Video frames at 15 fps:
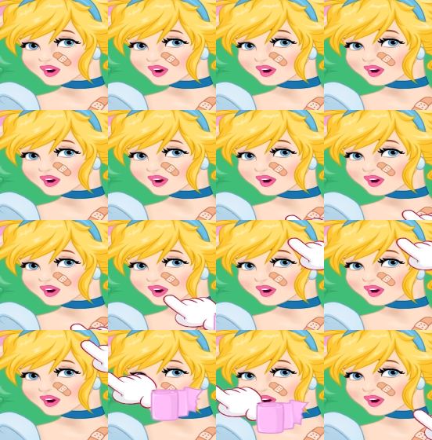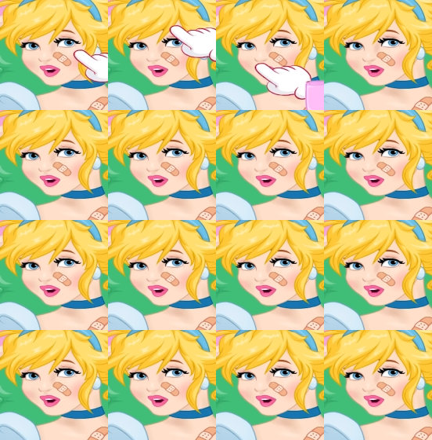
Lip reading: [no speech]